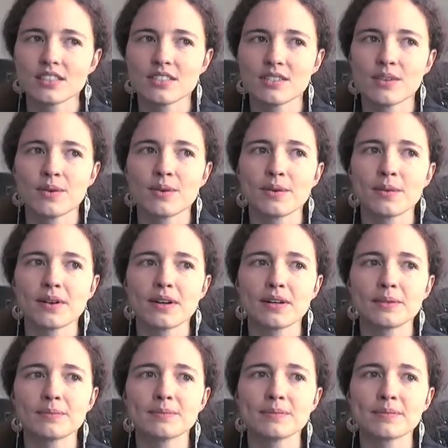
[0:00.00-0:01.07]
So
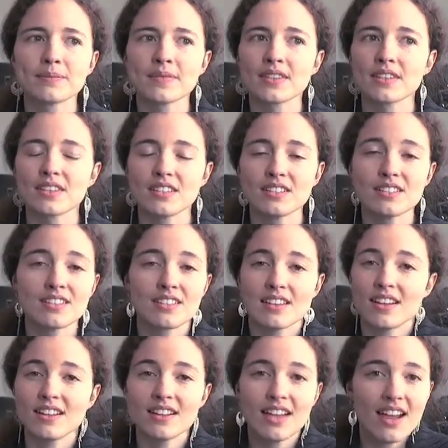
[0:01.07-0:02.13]
there's
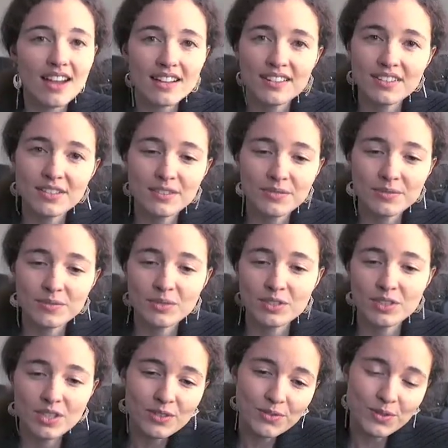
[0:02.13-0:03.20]
a lot of
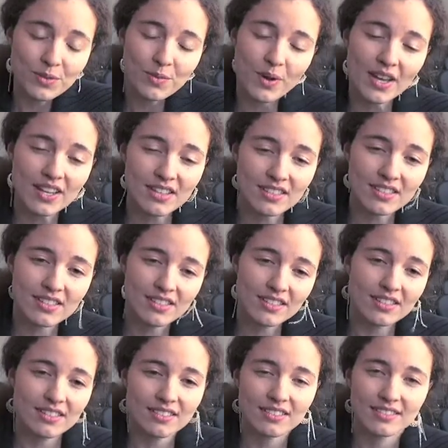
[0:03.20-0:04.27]
different ways
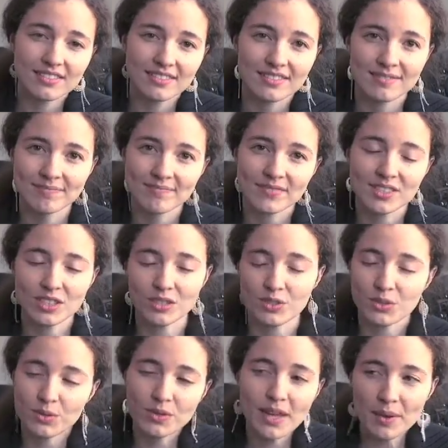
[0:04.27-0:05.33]
to
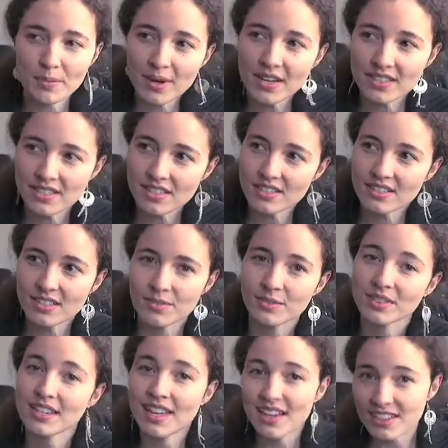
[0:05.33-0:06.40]
do that process of
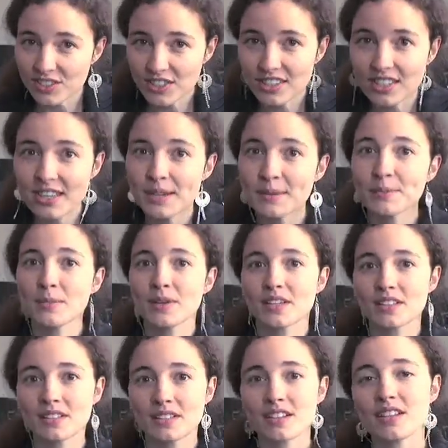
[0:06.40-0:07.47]
engaging them
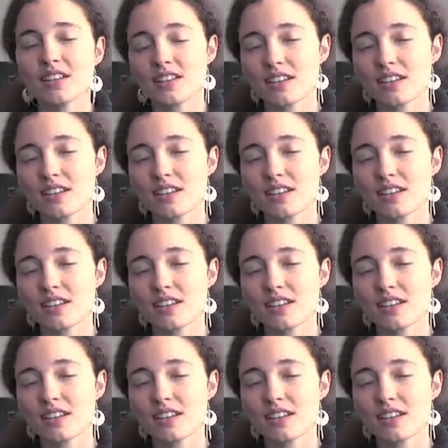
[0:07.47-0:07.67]
and